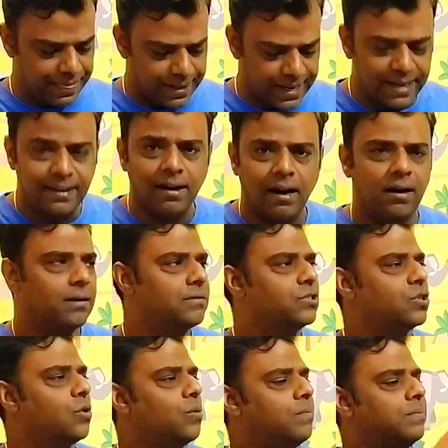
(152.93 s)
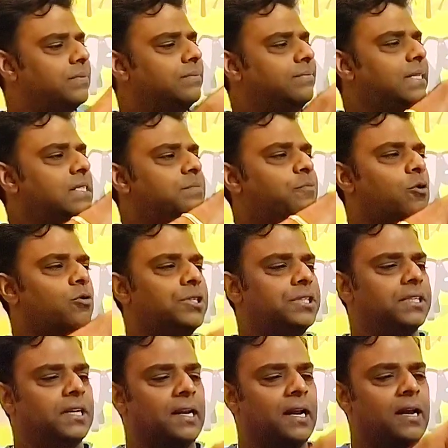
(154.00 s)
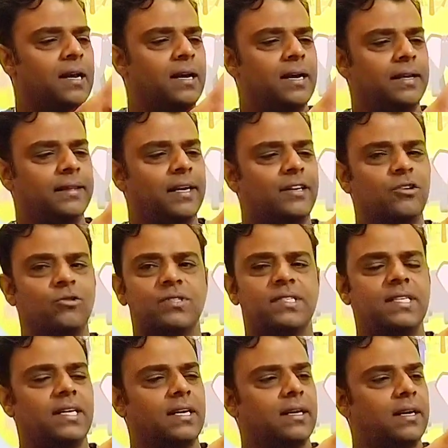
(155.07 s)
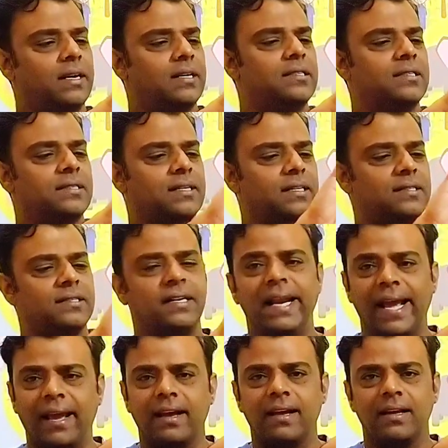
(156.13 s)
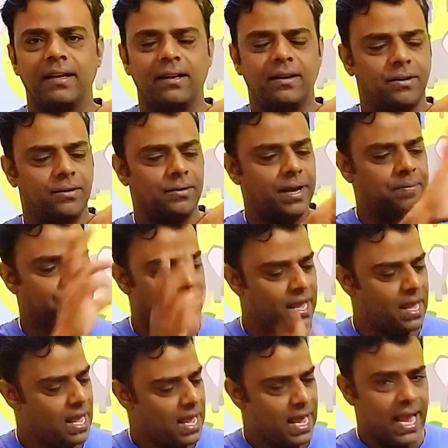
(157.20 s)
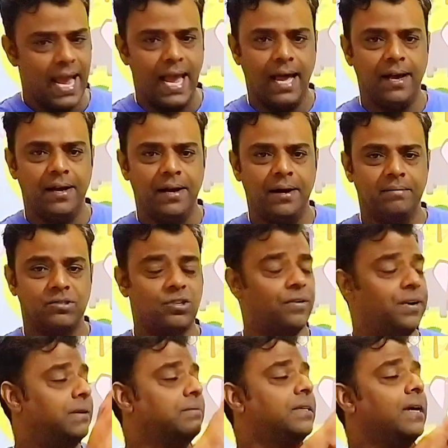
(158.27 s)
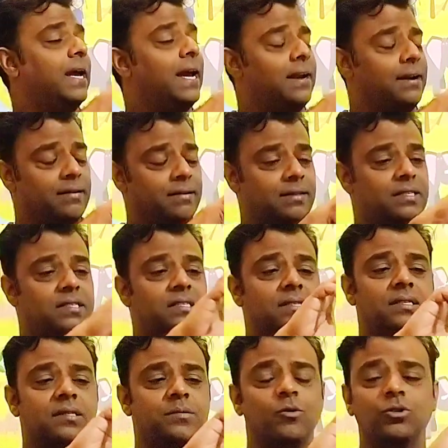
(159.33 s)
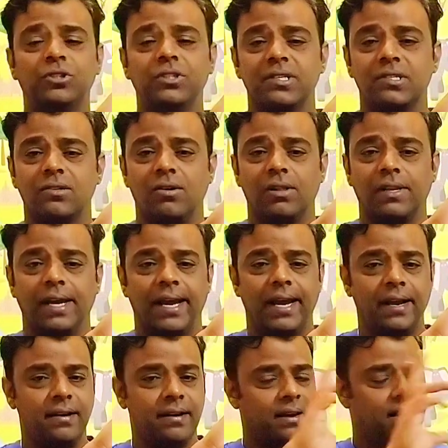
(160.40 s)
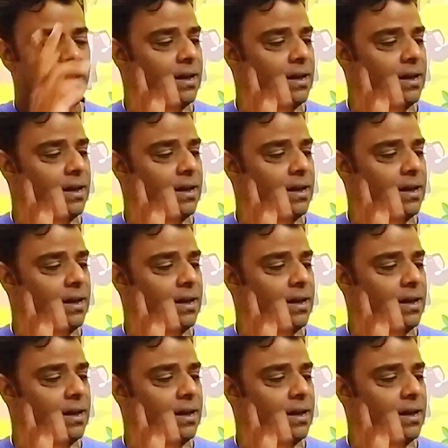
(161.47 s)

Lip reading: the guitar. So this portion that you see is the neck, okay? Sorry, the head. This portion is called the head.